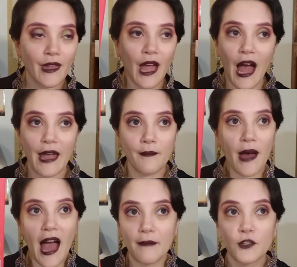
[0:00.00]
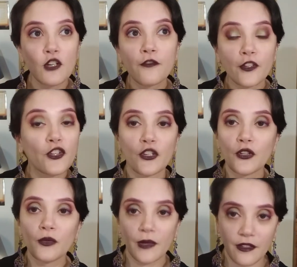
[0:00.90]
I'm I'm two for two
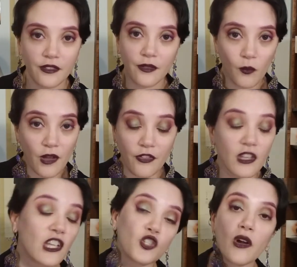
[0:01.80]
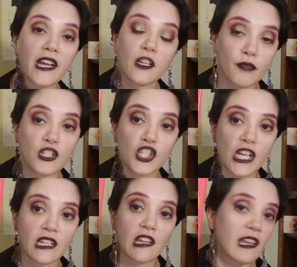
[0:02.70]
with with enjoying and
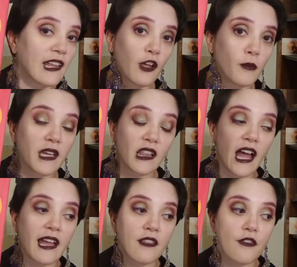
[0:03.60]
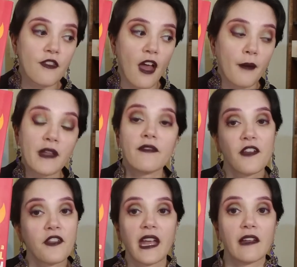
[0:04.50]
appreciating Naomi Klein's um,
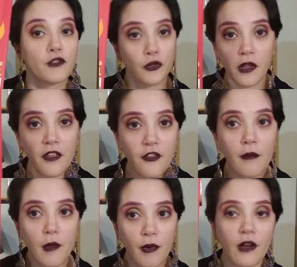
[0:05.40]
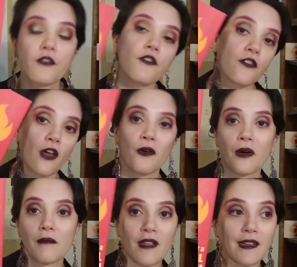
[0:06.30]
investigative journalism books. So
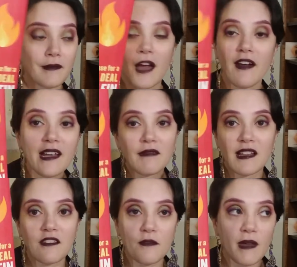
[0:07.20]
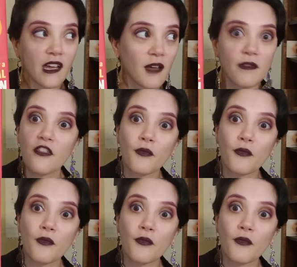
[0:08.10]
I'm like, all right, let's pick out this